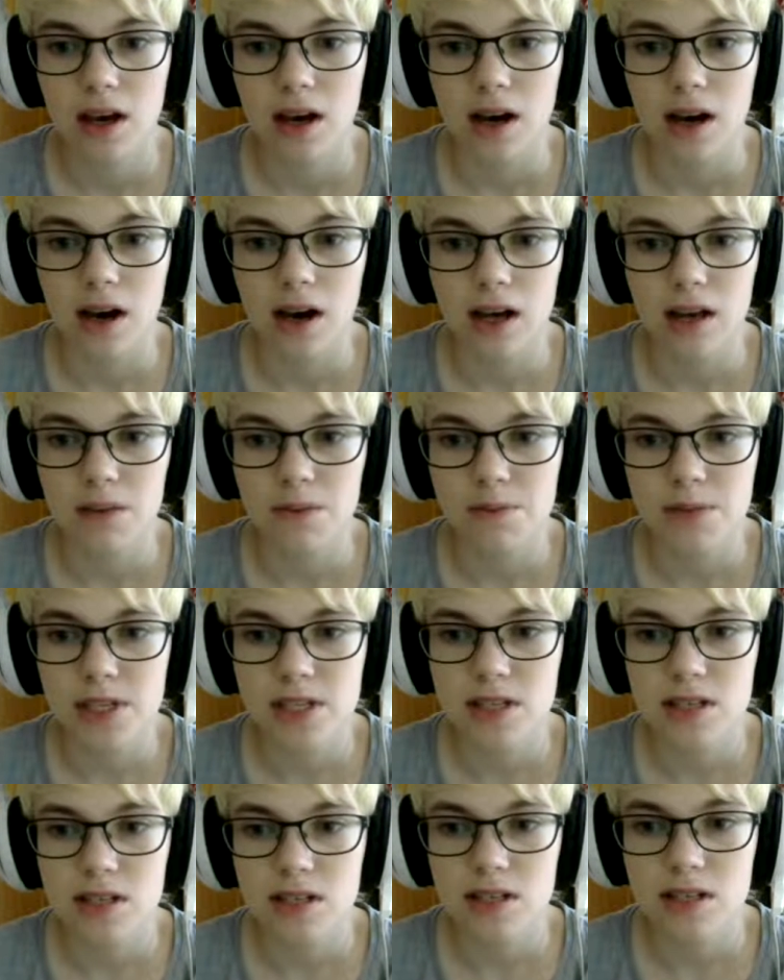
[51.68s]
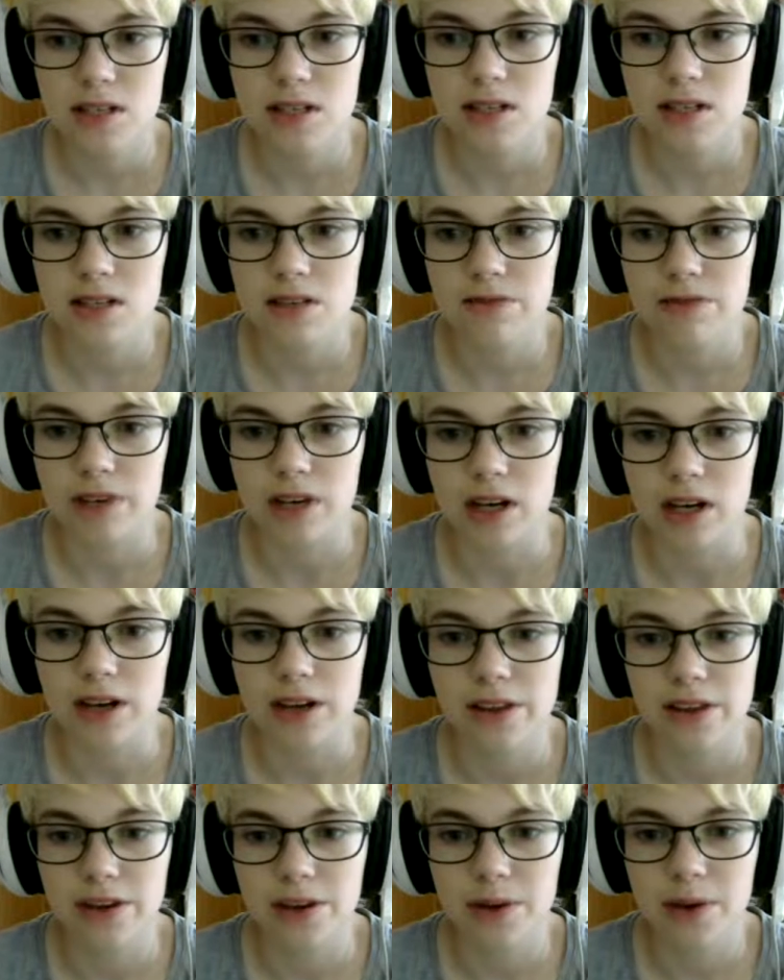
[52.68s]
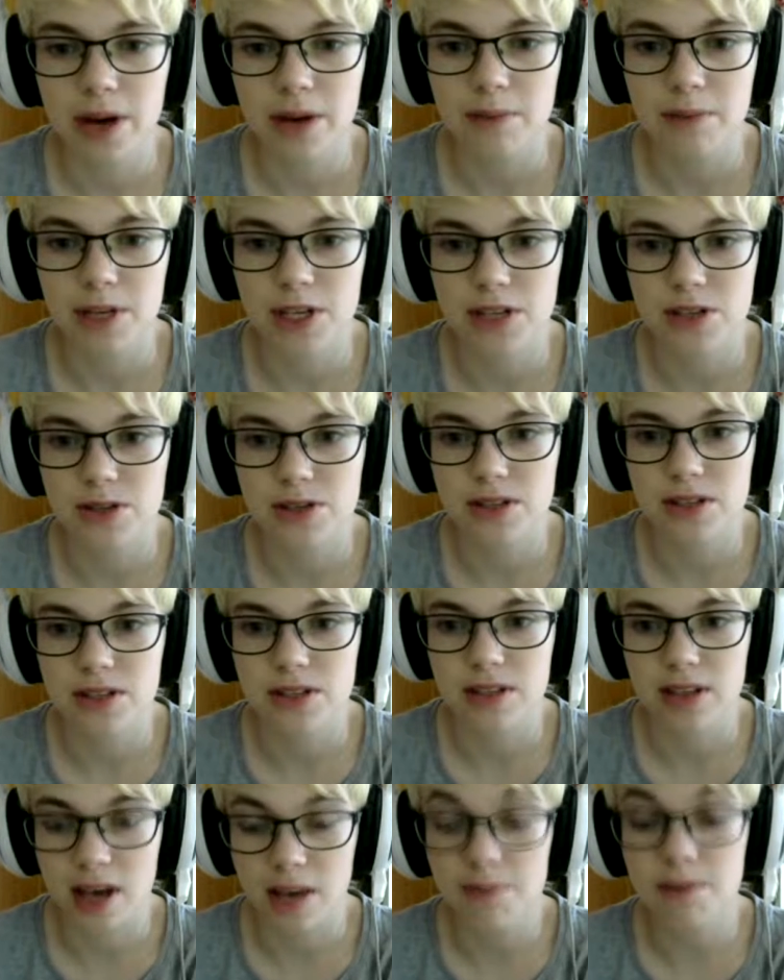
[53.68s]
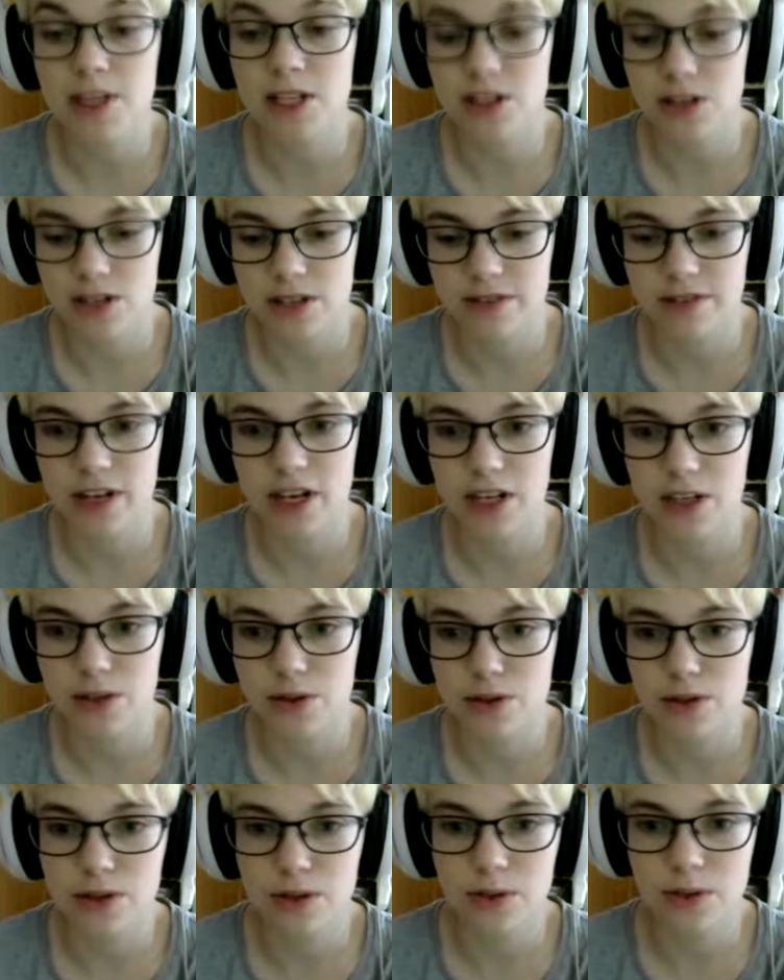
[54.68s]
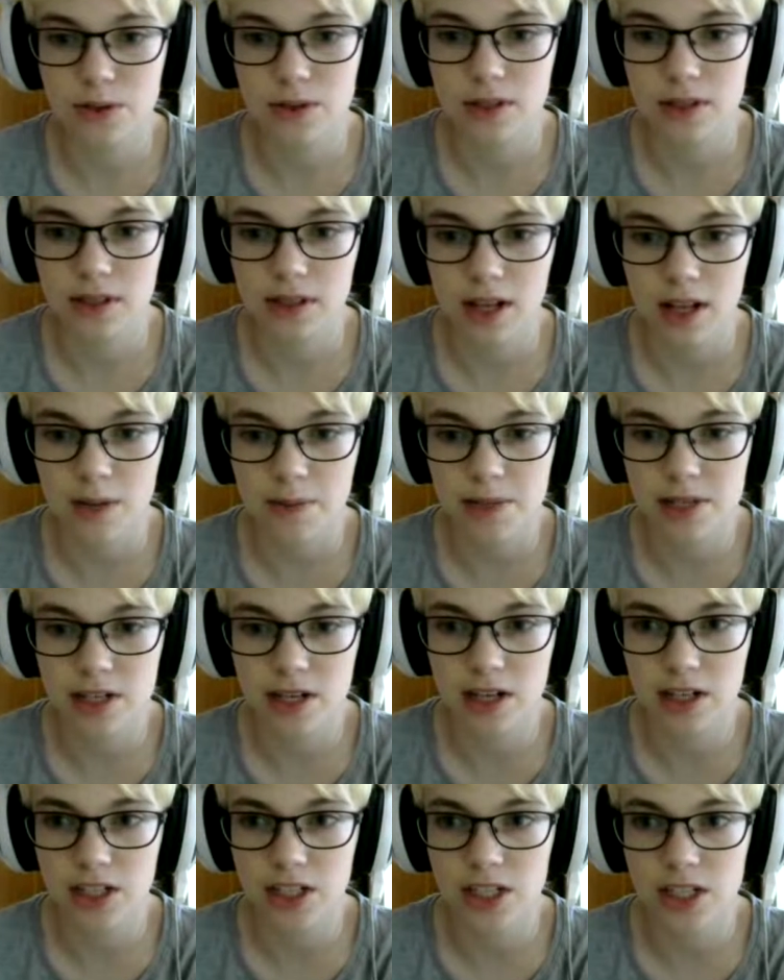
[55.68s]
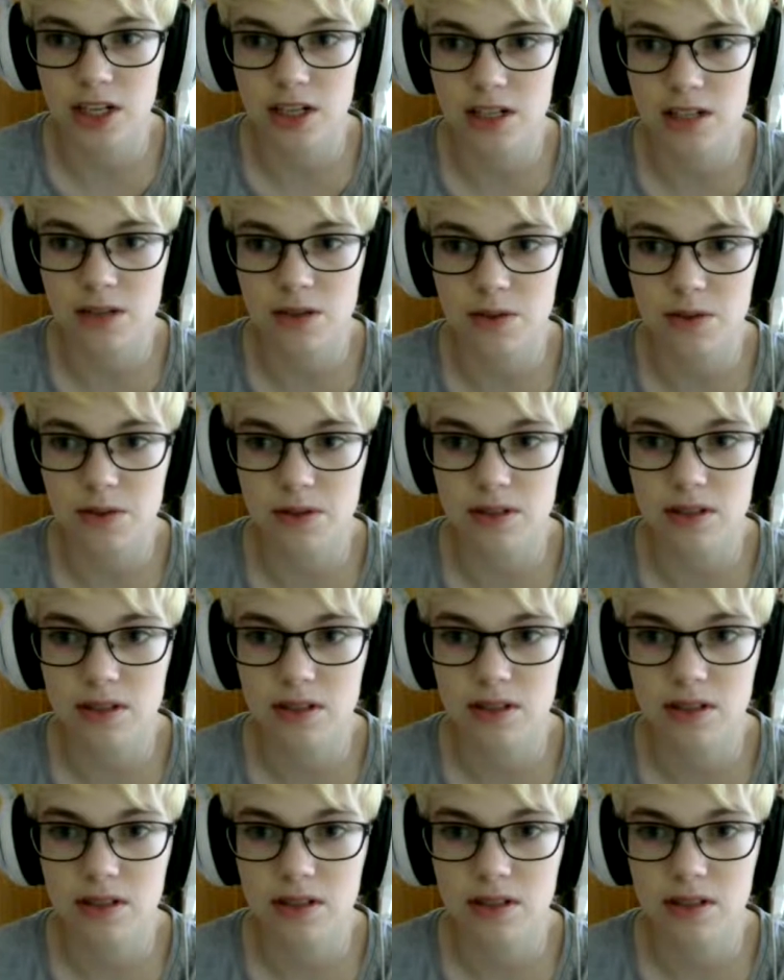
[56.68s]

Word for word: I'm Sister Sylvia, the new headmistress, the headmistress of our new school. Help us nurture young souls.